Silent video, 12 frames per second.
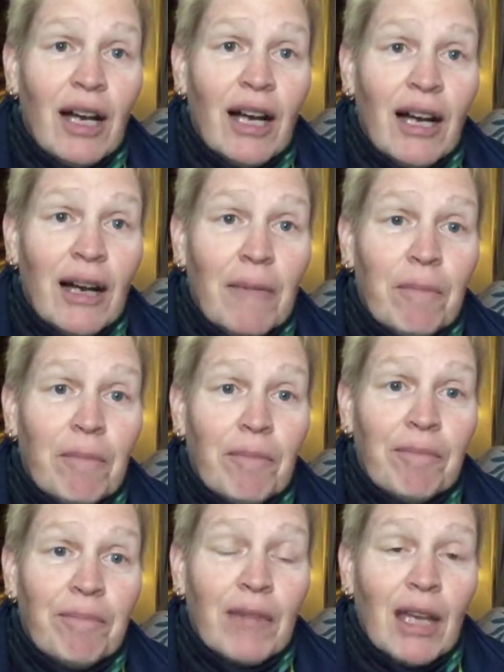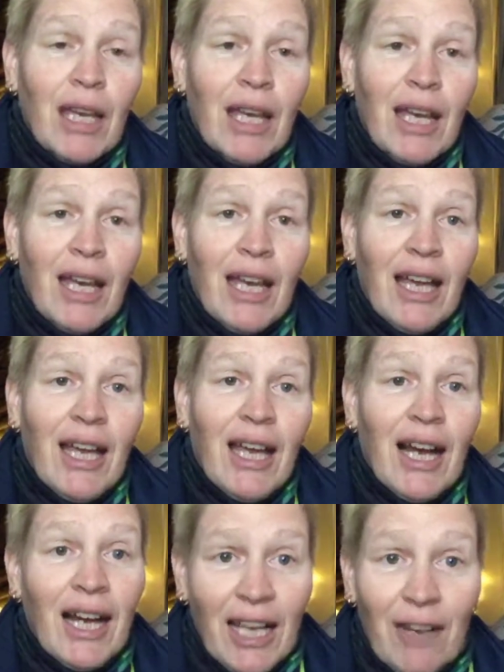
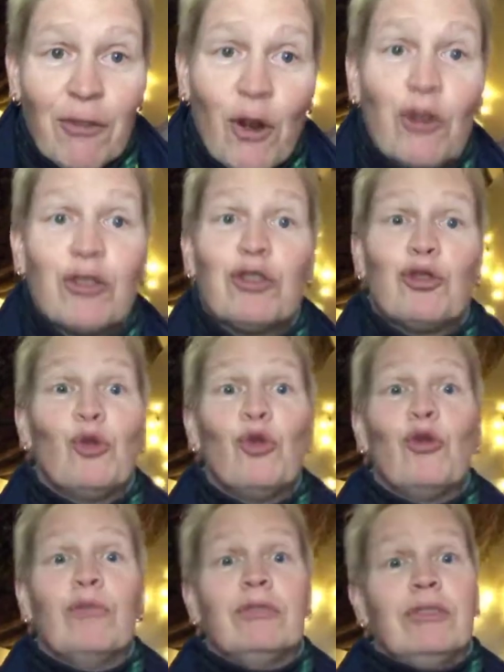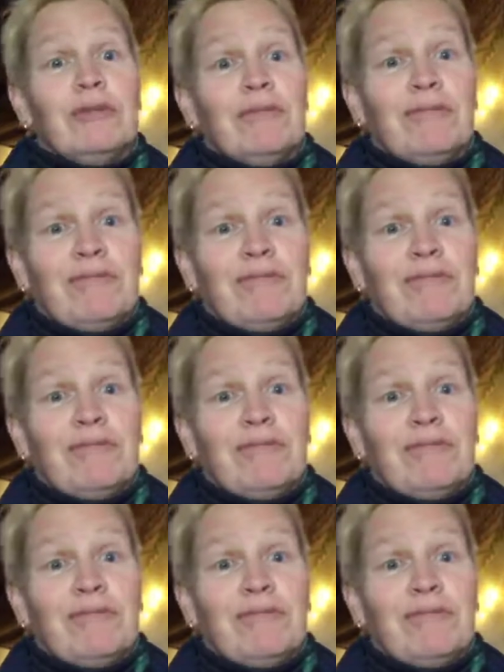I have consumed